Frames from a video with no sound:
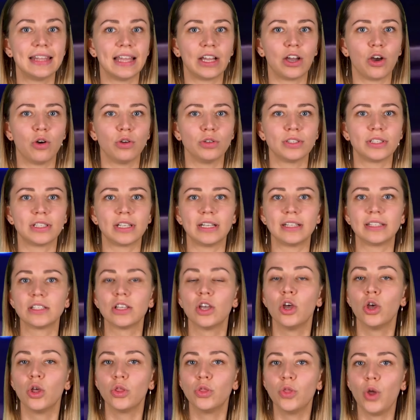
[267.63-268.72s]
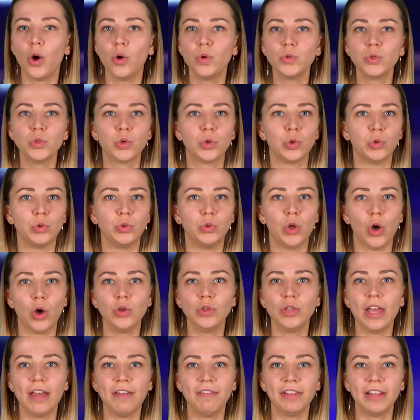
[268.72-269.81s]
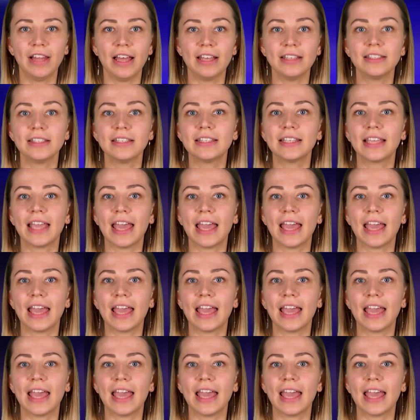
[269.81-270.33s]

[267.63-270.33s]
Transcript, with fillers: the concerts. Those who don't have glasses